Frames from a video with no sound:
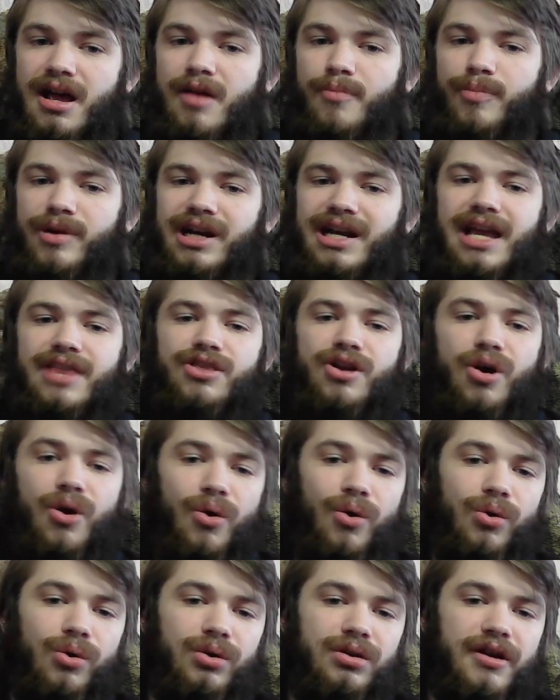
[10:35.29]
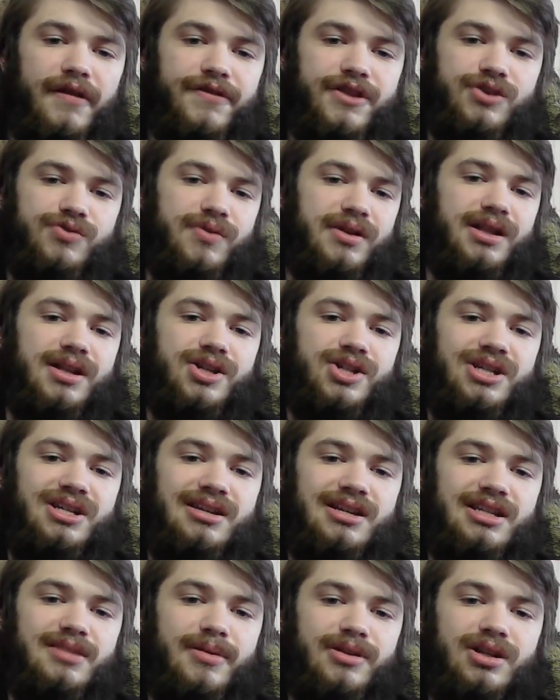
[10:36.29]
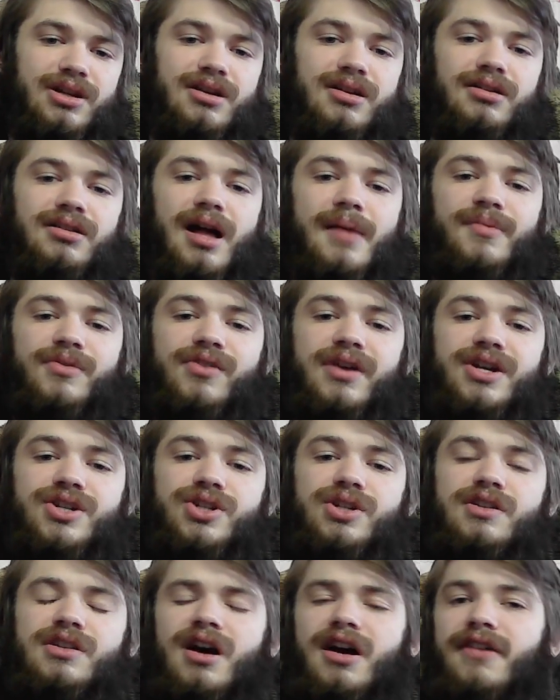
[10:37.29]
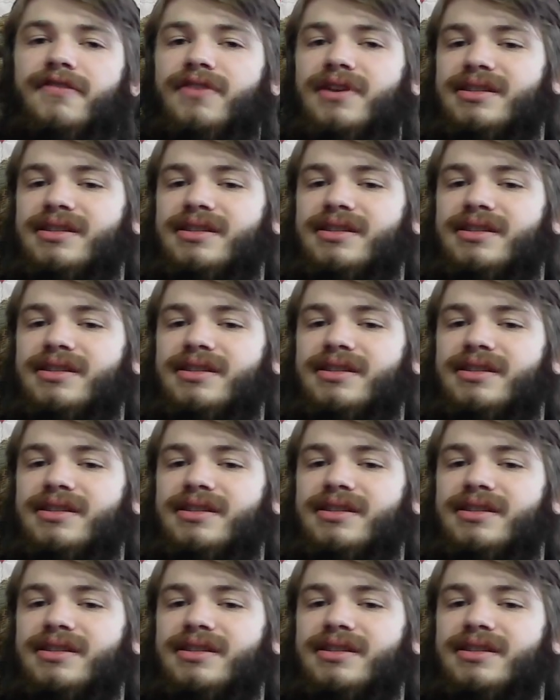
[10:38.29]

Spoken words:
but again, the whole of the trilogy is about the conglomeration of